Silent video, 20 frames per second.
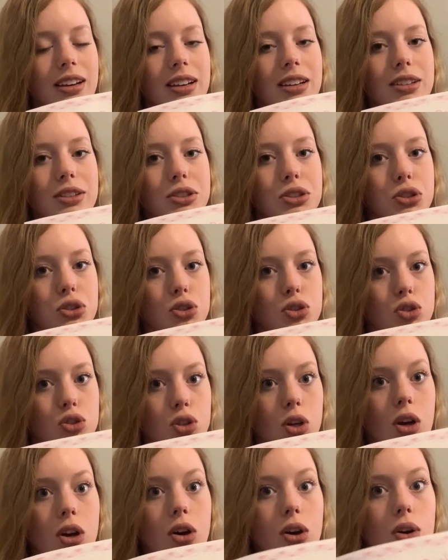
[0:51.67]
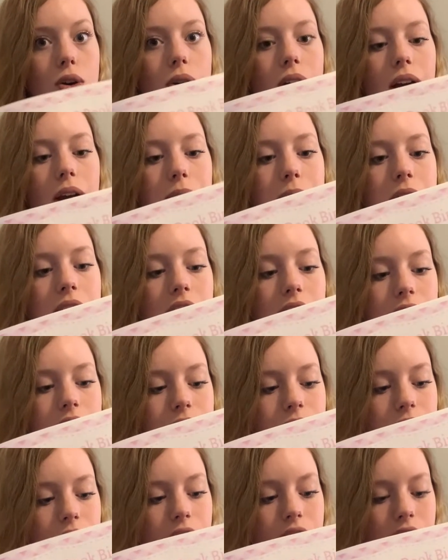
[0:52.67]
so I'm going to have to
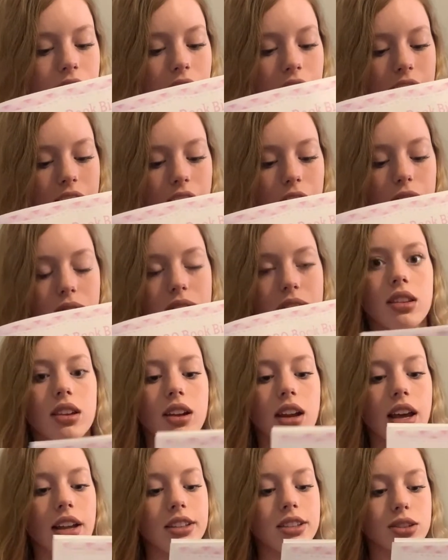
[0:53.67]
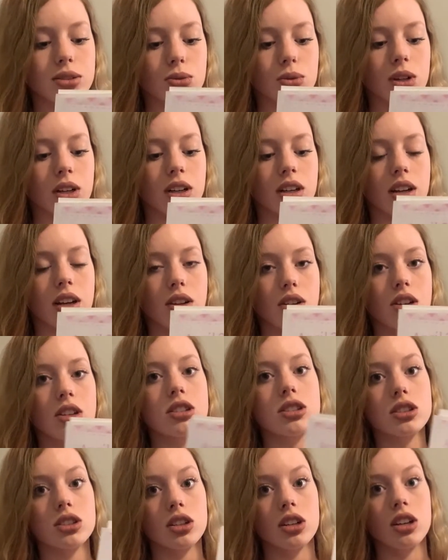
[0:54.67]
figure that out. The next one
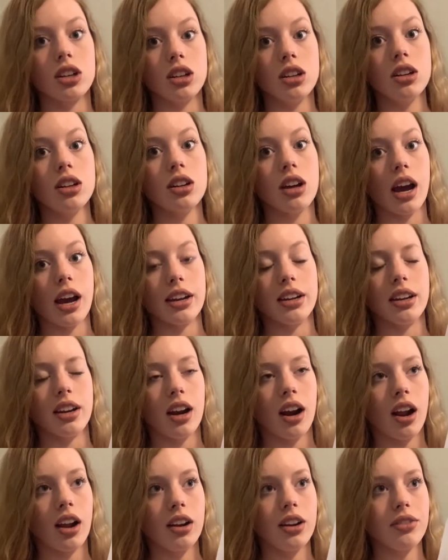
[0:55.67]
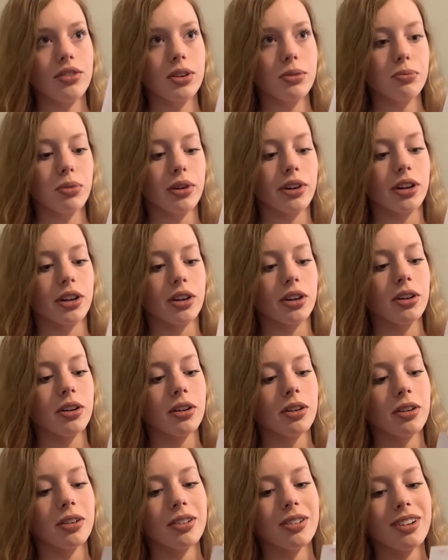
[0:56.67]
looks good. I did it on a different printer,
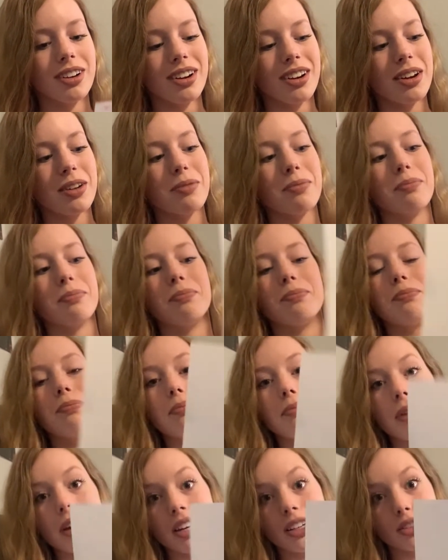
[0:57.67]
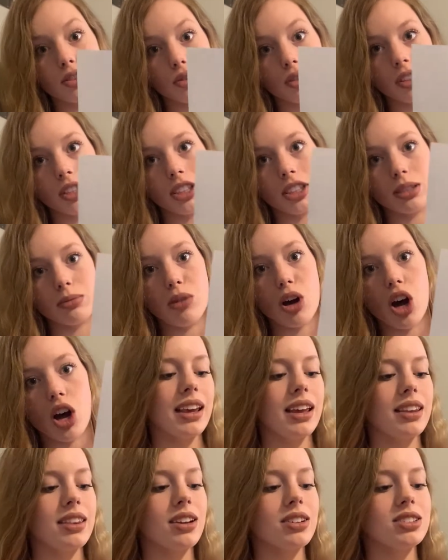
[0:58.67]
but it's really
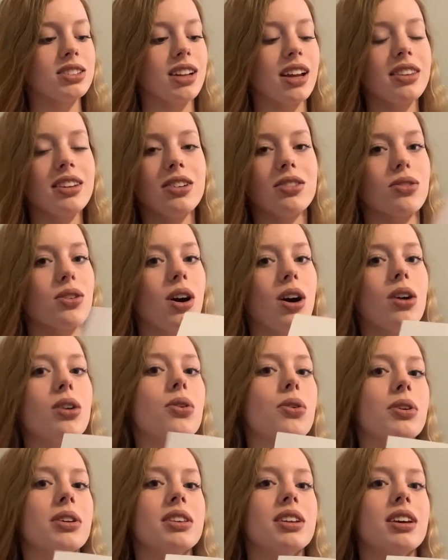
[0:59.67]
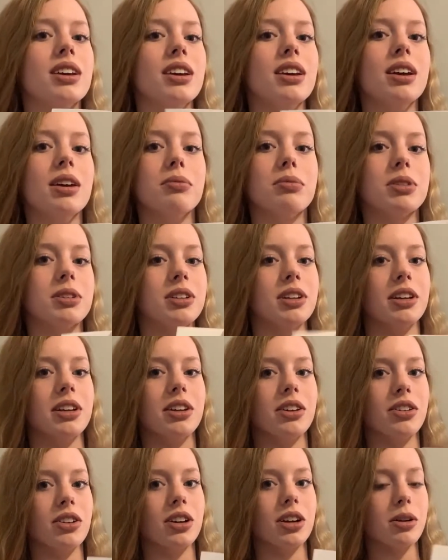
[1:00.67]
small. There's nothing wrong with it in
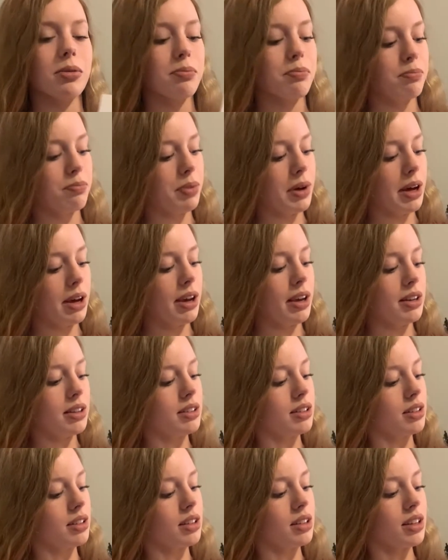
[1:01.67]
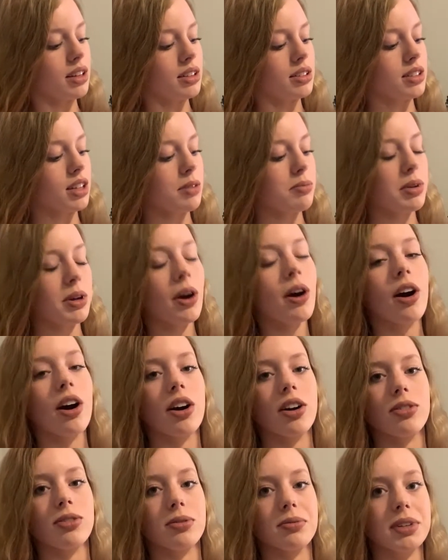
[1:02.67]
particular, but it's going to be
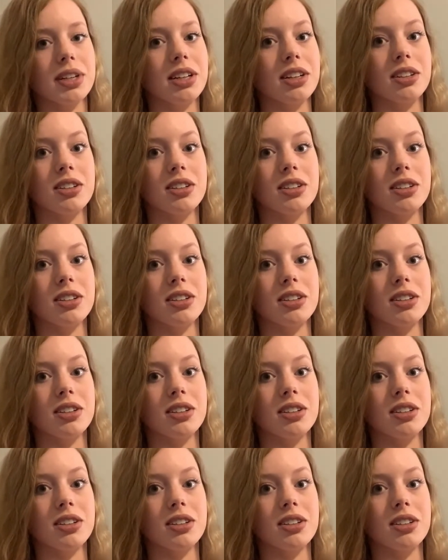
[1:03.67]
hard for me to